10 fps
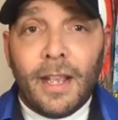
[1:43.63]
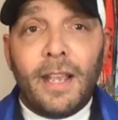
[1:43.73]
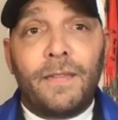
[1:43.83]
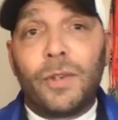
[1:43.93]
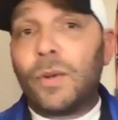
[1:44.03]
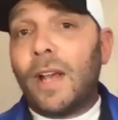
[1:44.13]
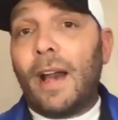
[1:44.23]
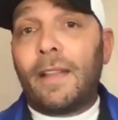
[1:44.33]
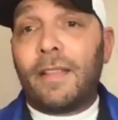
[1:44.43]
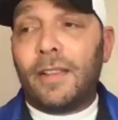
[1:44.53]
If you're an
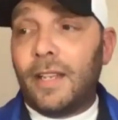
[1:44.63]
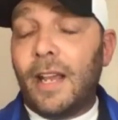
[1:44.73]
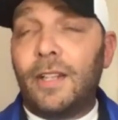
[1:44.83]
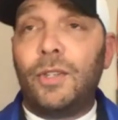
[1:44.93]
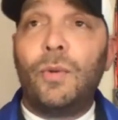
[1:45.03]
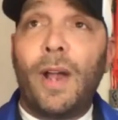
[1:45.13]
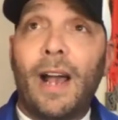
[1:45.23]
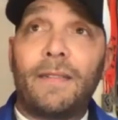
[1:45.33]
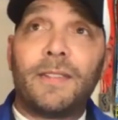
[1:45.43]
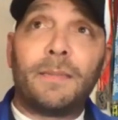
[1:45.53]
athlete and you
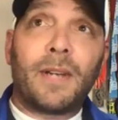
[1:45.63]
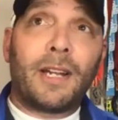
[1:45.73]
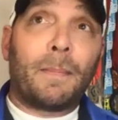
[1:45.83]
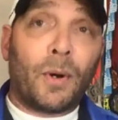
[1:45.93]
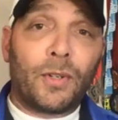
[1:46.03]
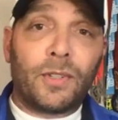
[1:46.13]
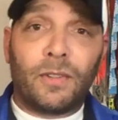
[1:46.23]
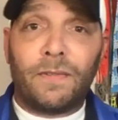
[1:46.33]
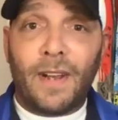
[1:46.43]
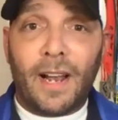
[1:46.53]
have some kind of
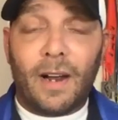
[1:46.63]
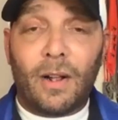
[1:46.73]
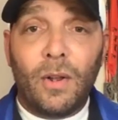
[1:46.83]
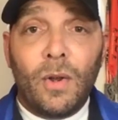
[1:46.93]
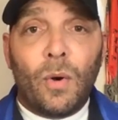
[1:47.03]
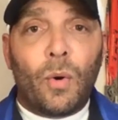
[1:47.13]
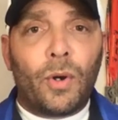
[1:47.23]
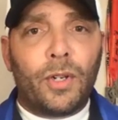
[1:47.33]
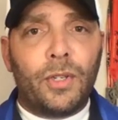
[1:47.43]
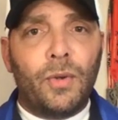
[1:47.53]
personal foul,
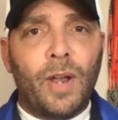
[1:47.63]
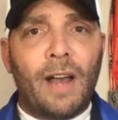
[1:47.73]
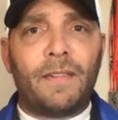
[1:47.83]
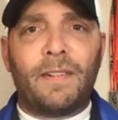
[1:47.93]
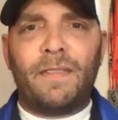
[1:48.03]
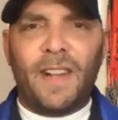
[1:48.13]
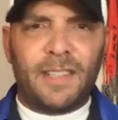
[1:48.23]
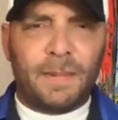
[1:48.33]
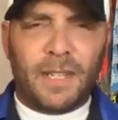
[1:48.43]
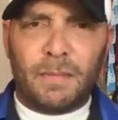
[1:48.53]
or you have an
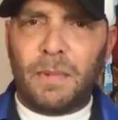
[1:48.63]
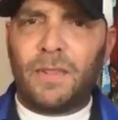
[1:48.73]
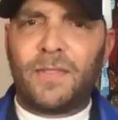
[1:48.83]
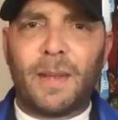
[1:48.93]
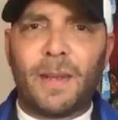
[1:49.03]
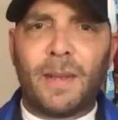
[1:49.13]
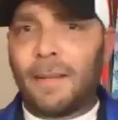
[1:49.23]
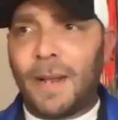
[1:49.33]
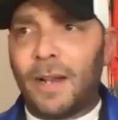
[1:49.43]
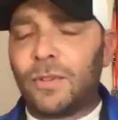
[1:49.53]
offense because maybe you stepped out
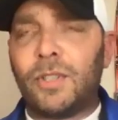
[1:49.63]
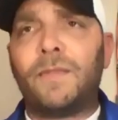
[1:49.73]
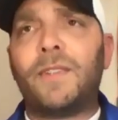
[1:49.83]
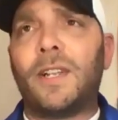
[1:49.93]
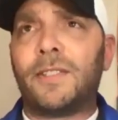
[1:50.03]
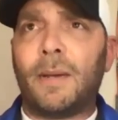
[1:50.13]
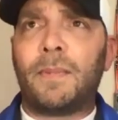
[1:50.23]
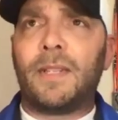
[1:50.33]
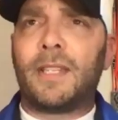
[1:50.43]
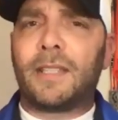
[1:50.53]
of bounds or you've done
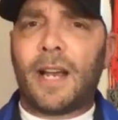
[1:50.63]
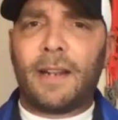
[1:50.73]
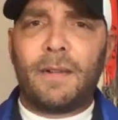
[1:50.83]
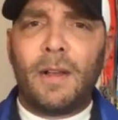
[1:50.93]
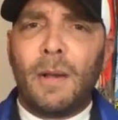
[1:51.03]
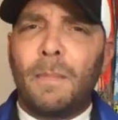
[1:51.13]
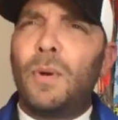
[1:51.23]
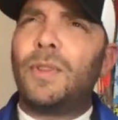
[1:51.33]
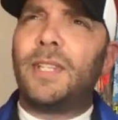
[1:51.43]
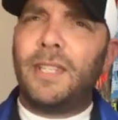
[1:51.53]
something that's kind of
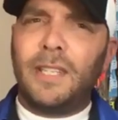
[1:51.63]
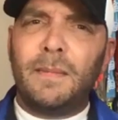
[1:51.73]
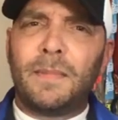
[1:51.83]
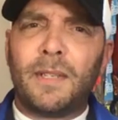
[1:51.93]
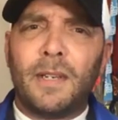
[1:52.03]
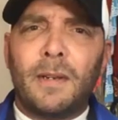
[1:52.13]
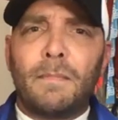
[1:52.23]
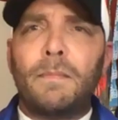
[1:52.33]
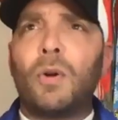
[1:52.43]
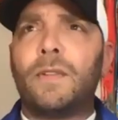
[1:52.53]
put the team's
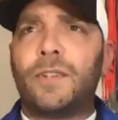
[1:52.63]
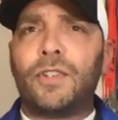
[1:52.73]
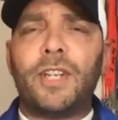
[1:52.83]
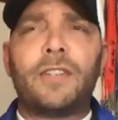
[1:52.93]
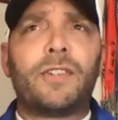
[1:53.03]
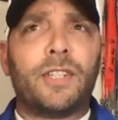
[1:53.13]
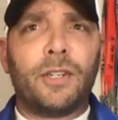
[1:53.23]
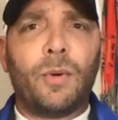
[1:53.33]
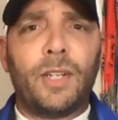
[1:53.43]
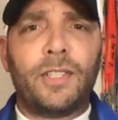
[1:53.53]
motives or gestures in
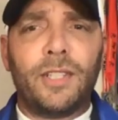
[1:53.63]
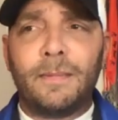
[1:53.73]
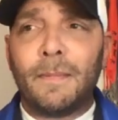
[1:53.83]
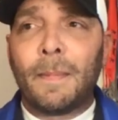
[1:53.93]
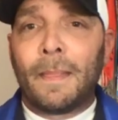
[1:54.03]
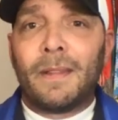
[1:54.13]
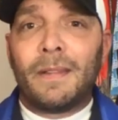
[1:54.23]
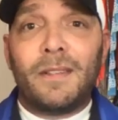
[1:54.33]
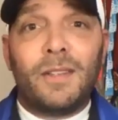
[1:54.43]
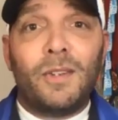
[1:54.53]
question,
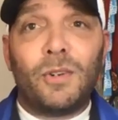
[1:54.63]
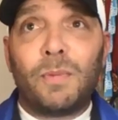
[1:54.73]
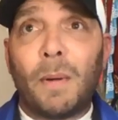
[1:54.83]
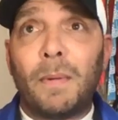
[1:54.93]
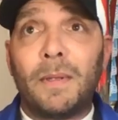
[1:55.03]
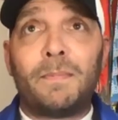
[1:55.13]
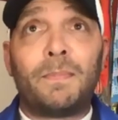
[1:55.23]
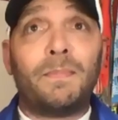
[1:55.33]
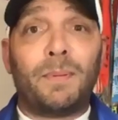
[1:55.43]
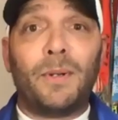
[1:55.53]
you're probably
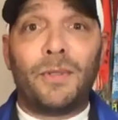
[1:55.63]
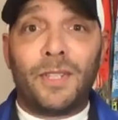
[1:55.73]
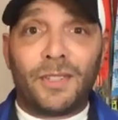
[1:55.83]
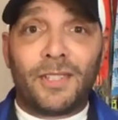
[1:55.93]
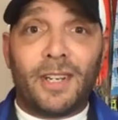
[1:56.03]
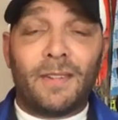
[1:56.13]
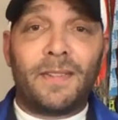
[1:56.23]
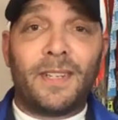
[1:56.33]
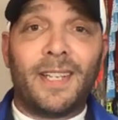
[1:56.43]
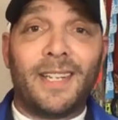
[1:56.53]
producing yourself
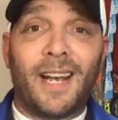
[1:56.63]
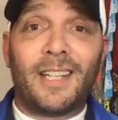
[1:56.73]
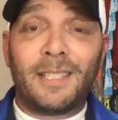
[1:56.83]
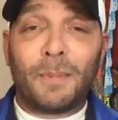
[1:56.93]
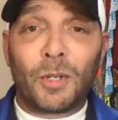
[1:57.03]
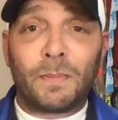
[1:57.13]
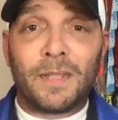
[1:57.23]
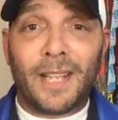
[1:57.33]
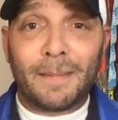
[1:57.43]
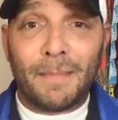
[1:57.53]
in an
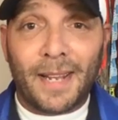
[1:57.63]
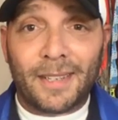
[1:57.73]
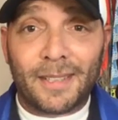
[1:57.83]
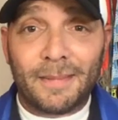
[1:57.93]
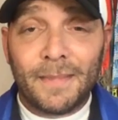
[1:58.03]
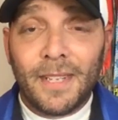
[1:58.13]
unsportsmanlike manner.